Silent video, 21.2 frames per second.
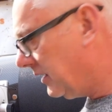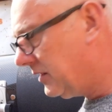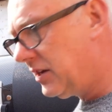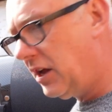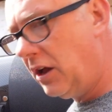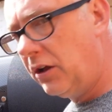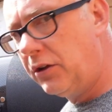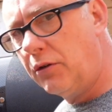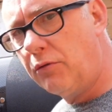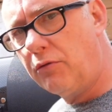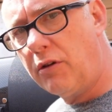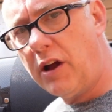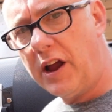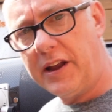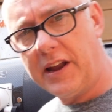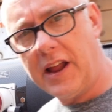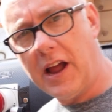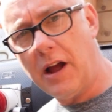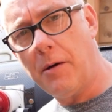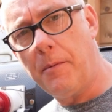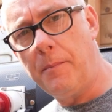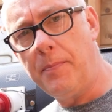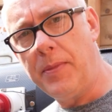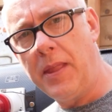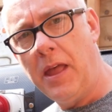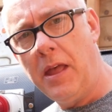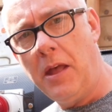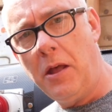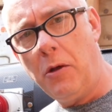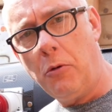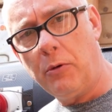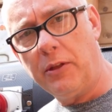tell you right now,
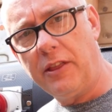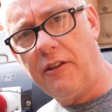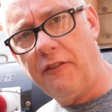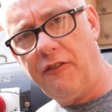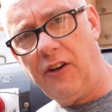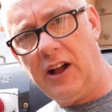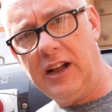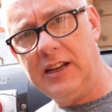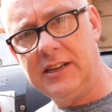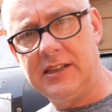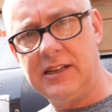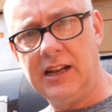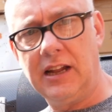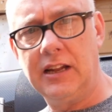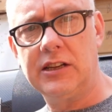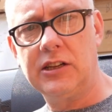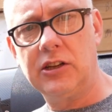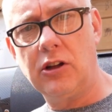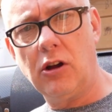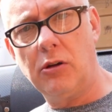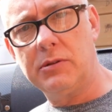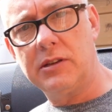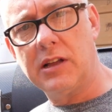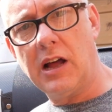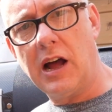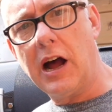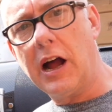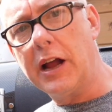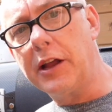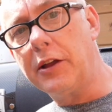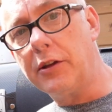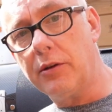with the fast telescopes that
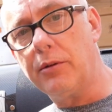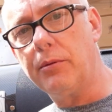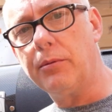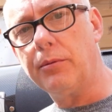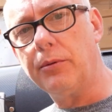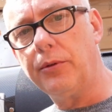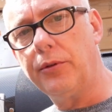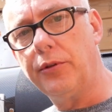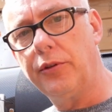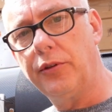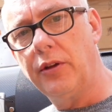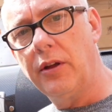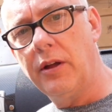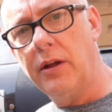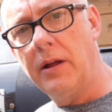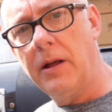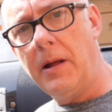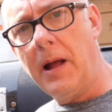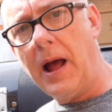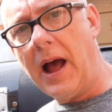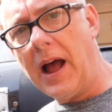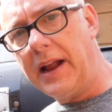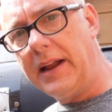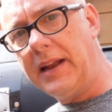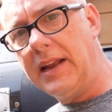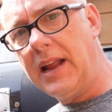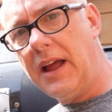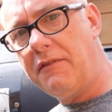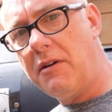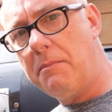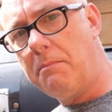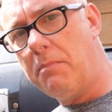I use, I
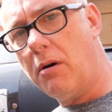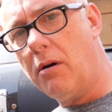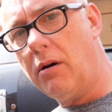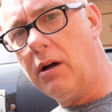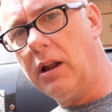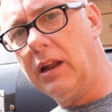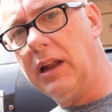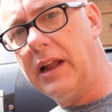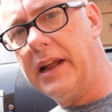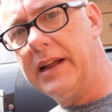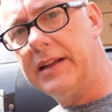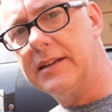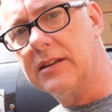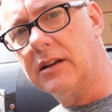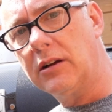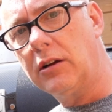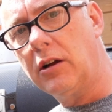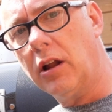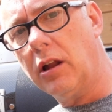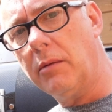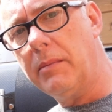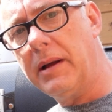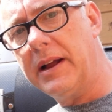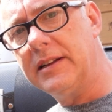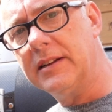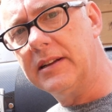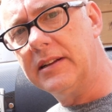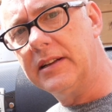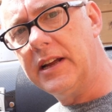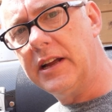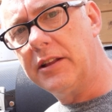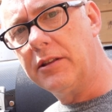never put a laser
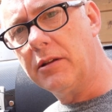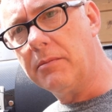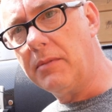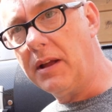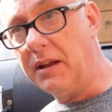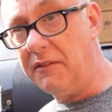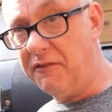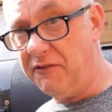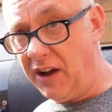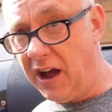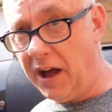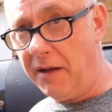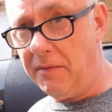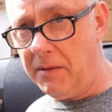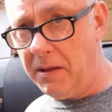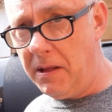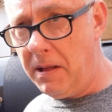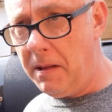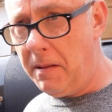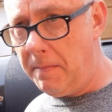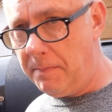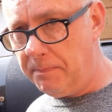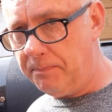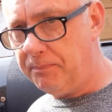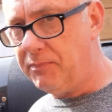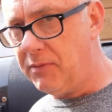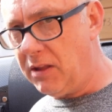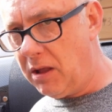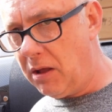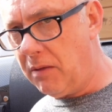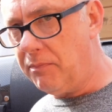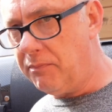collimator near them. In fact,
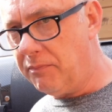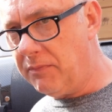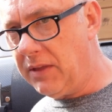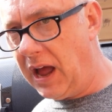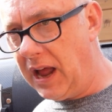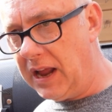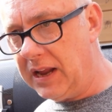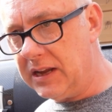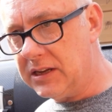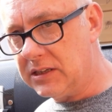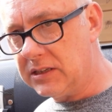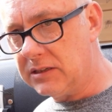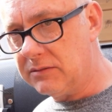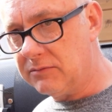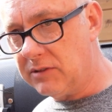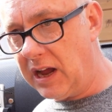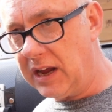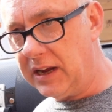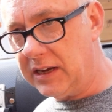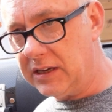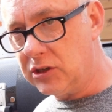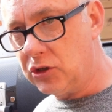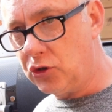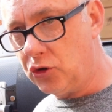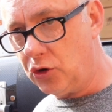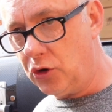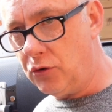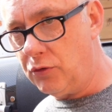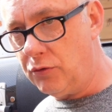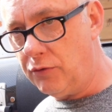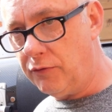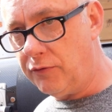that is
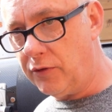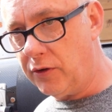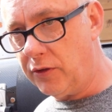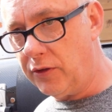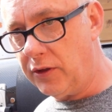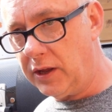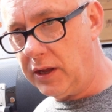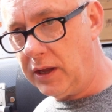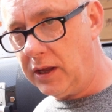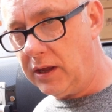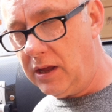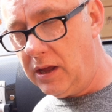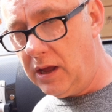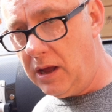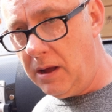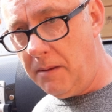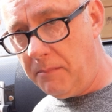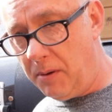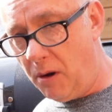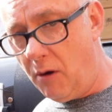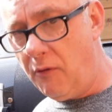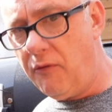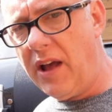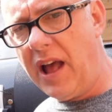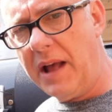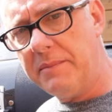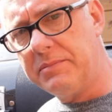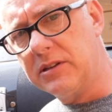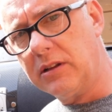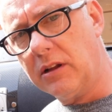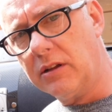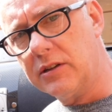true for the both
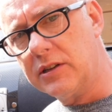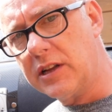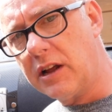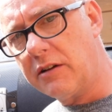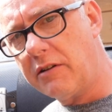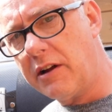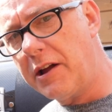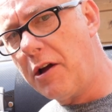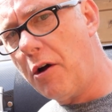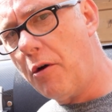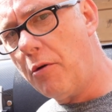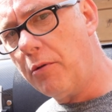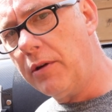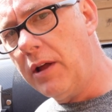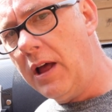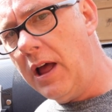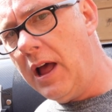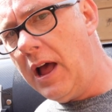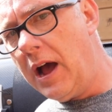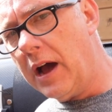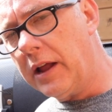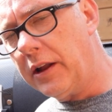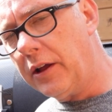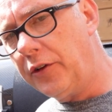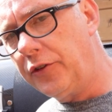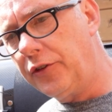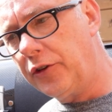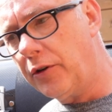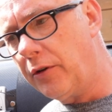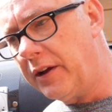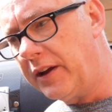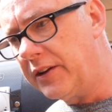epsilons that I own, and I'll
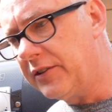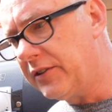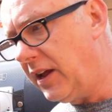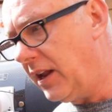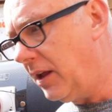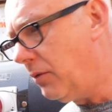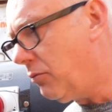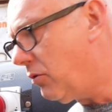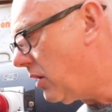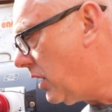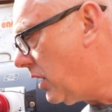show you exactly what